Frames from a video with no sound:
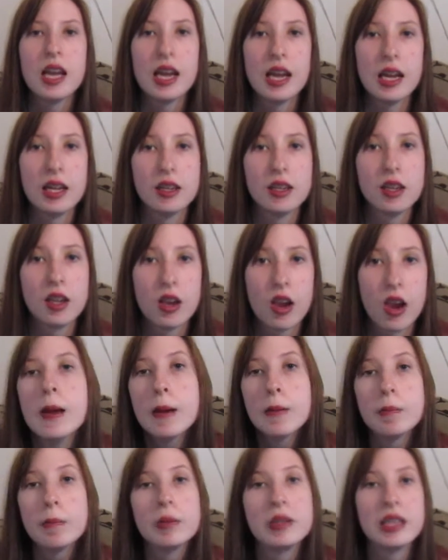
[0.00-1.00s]

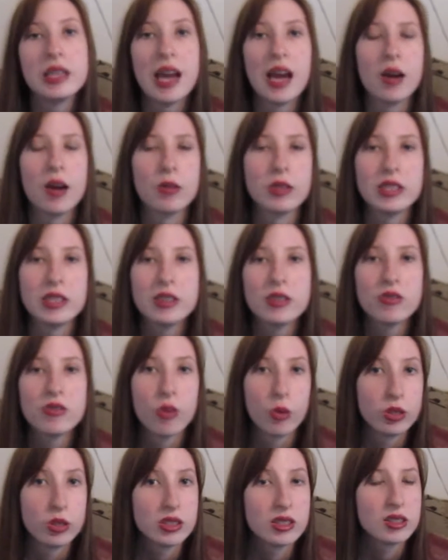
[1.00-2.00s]
But yeah, I would hear
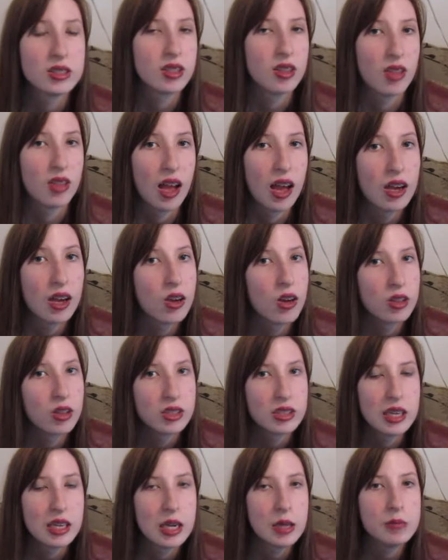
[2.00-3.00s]
voices a lot all
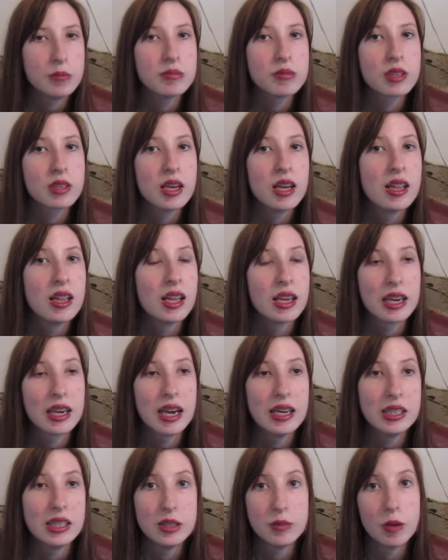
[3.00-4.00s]
the time. Like
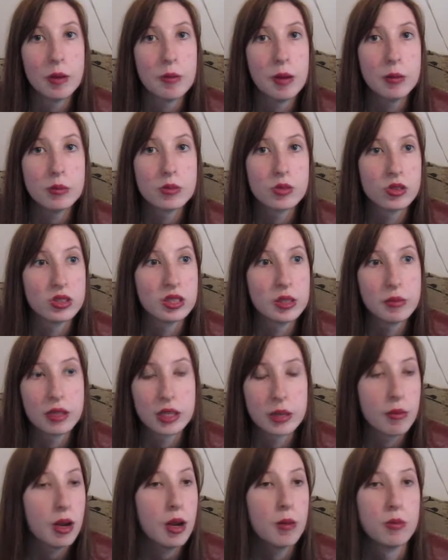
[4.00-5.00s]
I'd hear my mom's voice and be
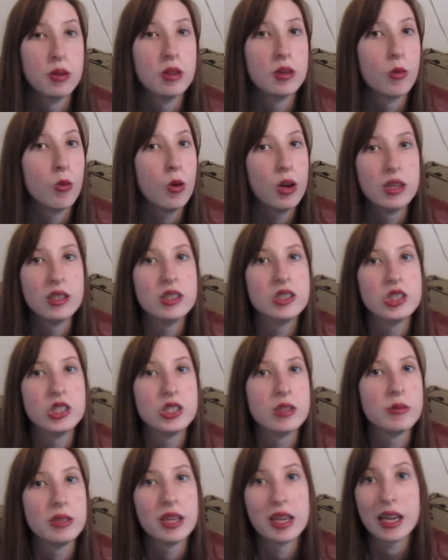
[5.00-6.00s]
like, Mom, what? And
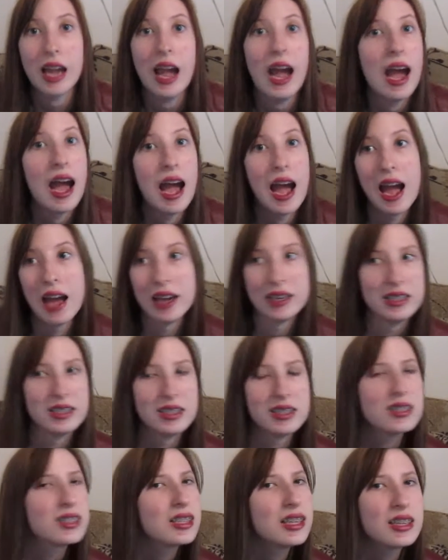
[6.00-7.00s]
she'd be like, I
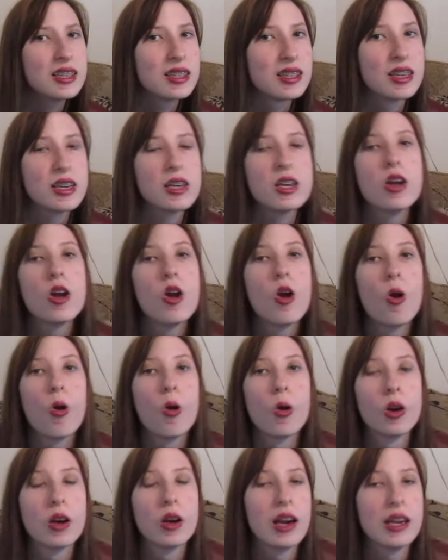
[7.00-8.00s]
didn't say anything.
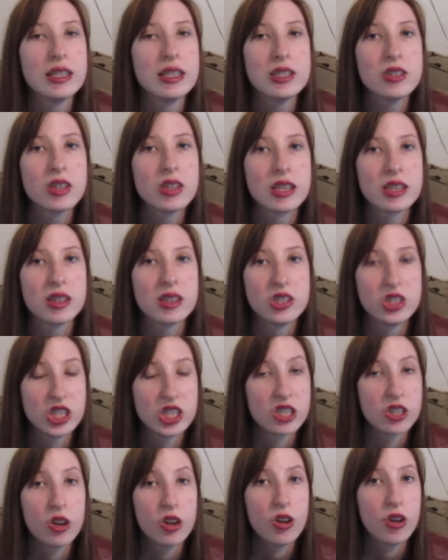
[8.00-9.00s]
Or I'd hear like the
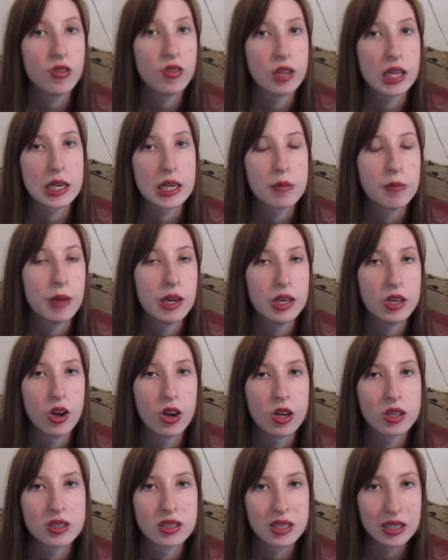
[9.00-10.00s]
jingle of like my
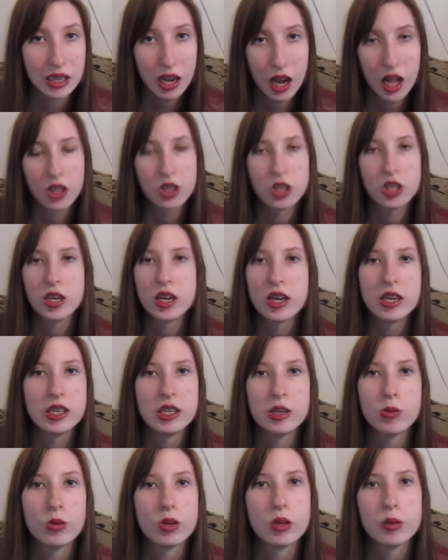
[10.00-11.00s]
dog's like collar, and
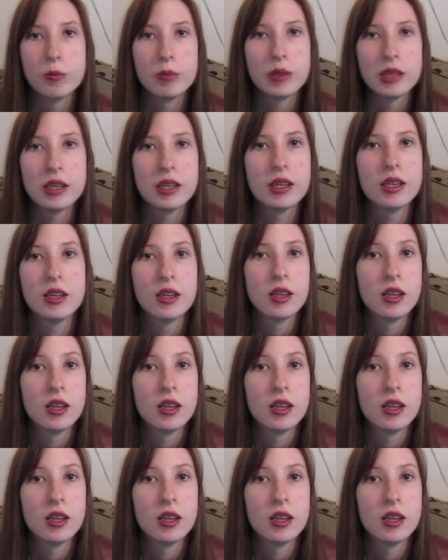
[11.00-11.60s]
he wouldn't be